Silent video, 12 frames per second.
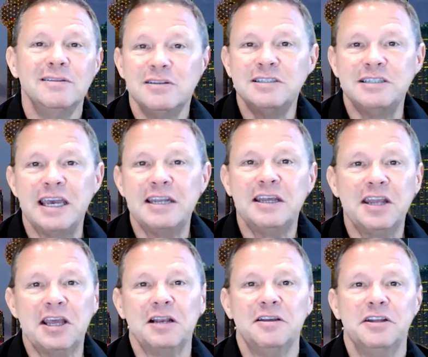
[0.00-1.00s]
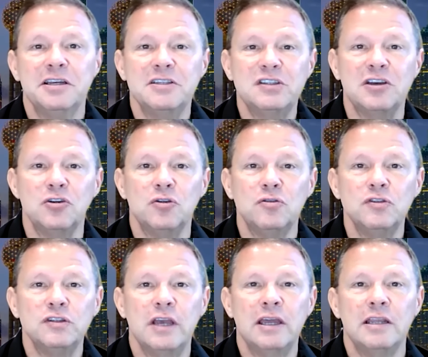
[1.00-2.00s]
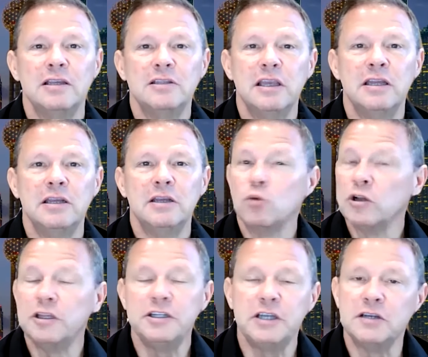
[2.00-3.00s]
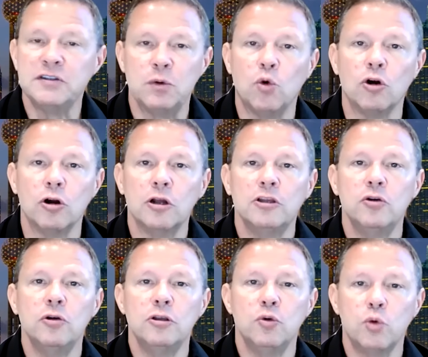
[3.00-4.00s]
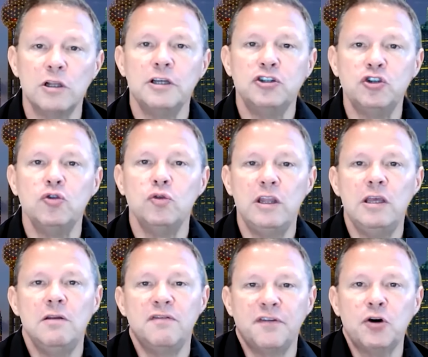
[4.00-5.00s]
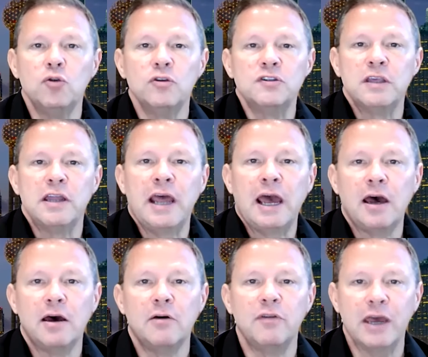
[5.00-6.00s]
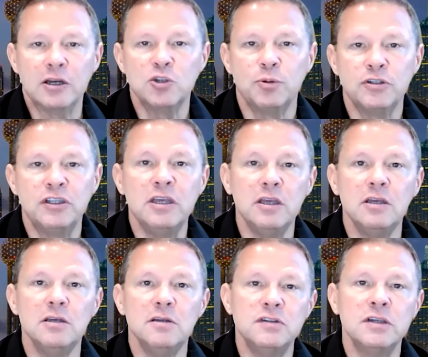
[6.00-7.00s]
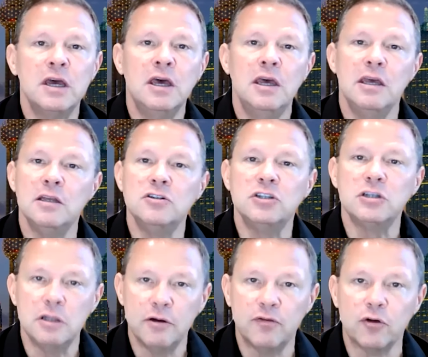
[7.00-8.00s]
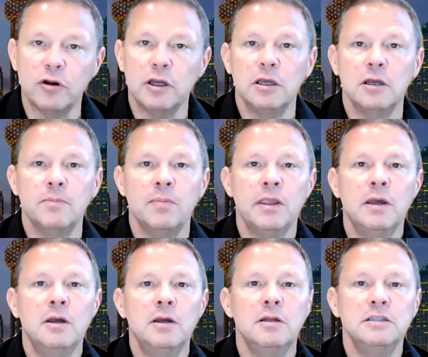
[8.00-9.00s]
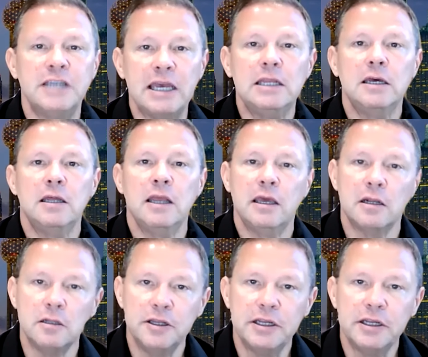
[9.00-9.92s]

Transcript: data and analytics skills, and it really doesn't work. You really do need folks that have expertise in delivering data and analytics